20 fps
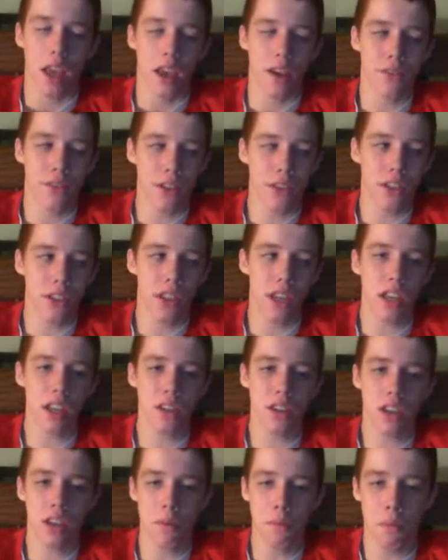If the
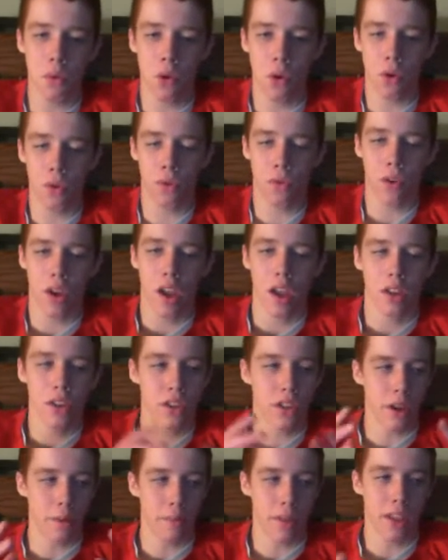C's can move
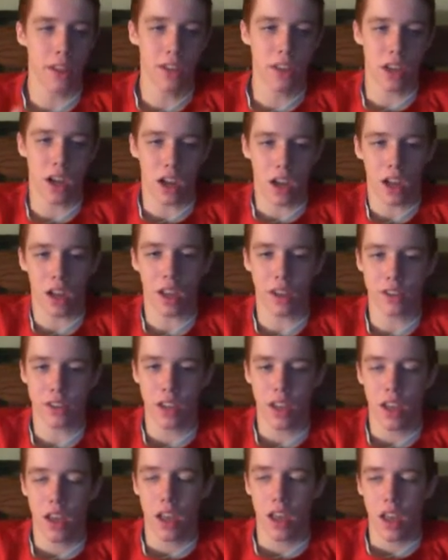some of these
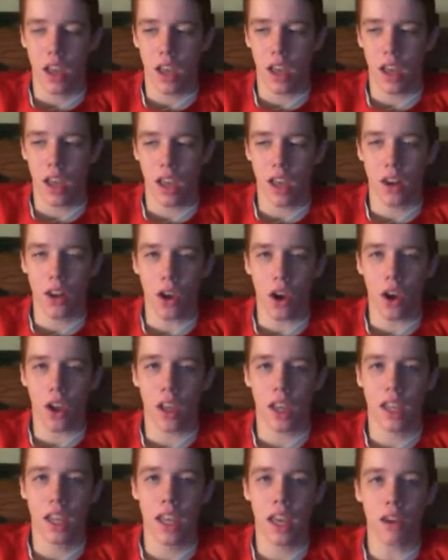guys, and
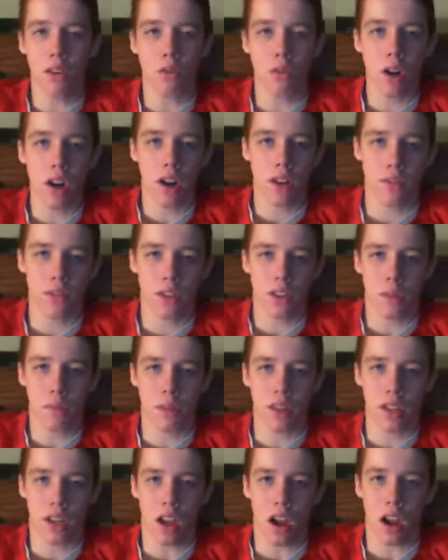get rid of some
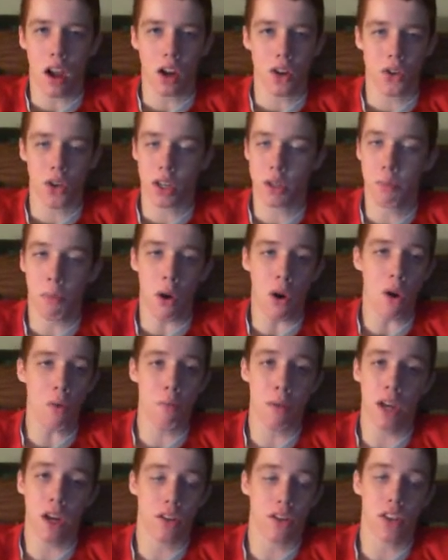of the contracts. Paul
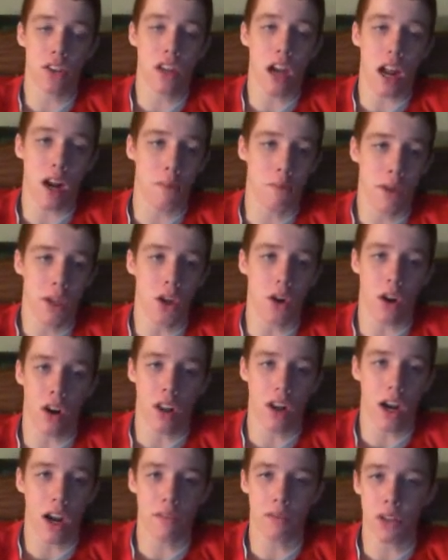Pierce has got to be
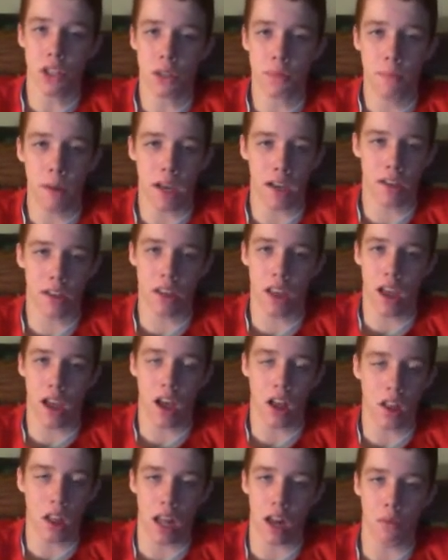gone, and I respect the
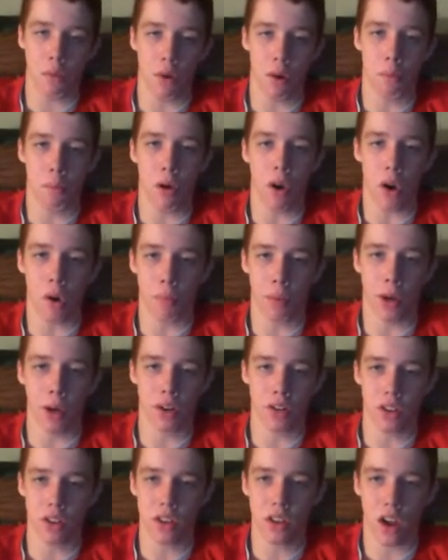hell out of what Paul
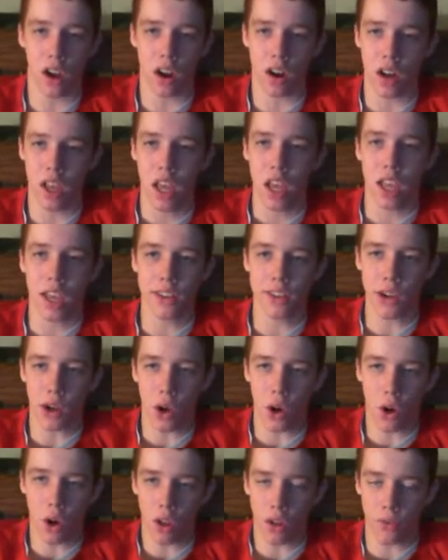Pierce has done. He's a
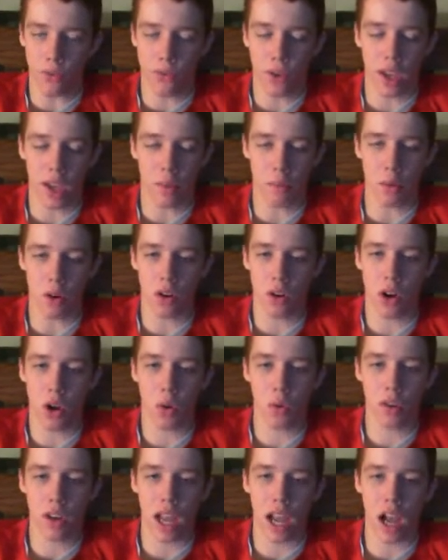Hall of Famer,
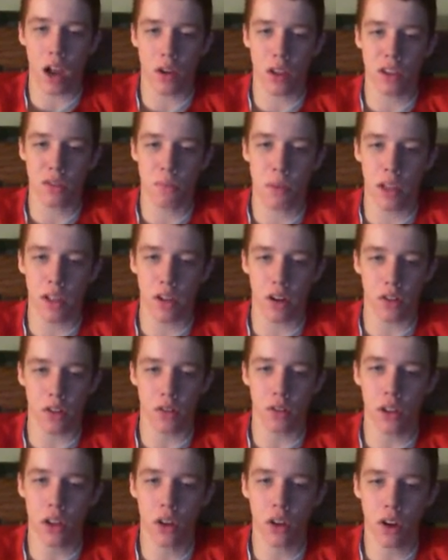no doubt. He's been there
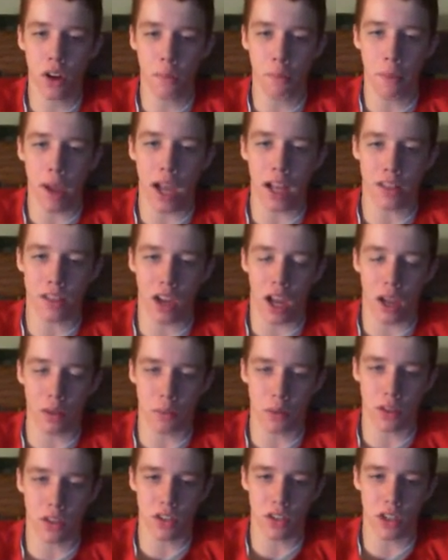through the good and bad
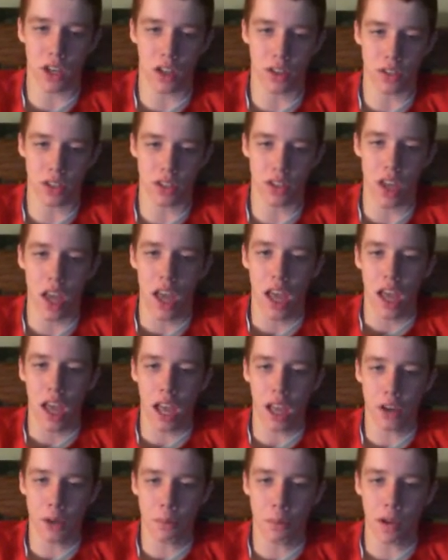times with the Celtics,
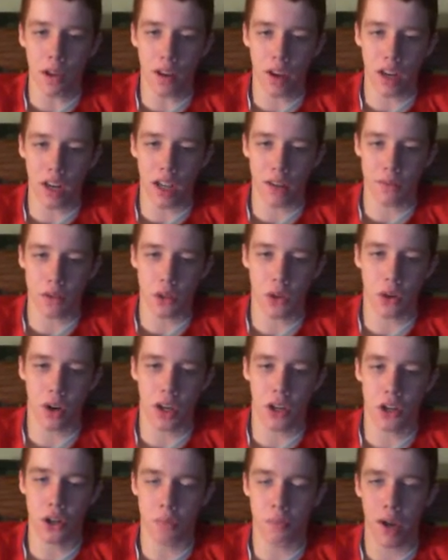and you're probably going to have to
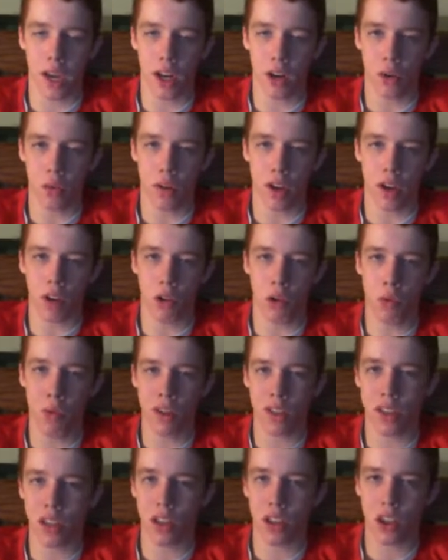trade Jermaine O'Neal, who
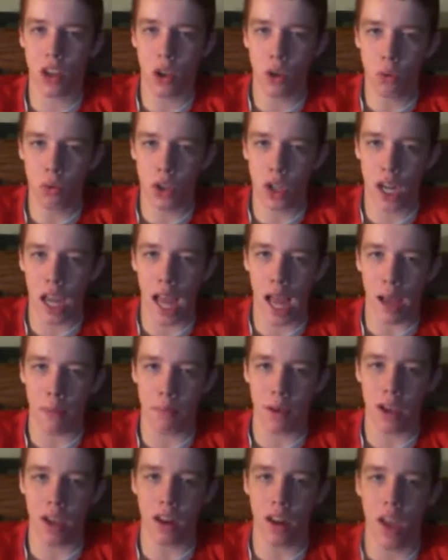isn't a huge
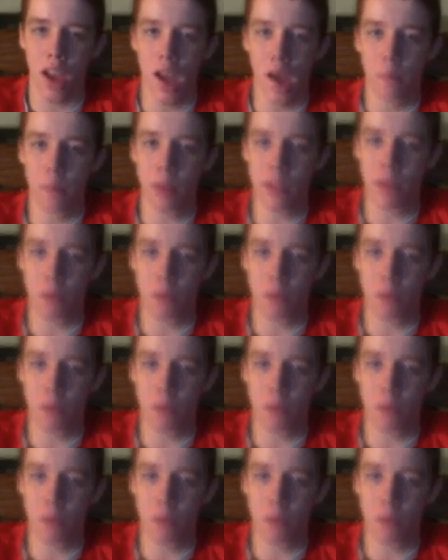cap hit, but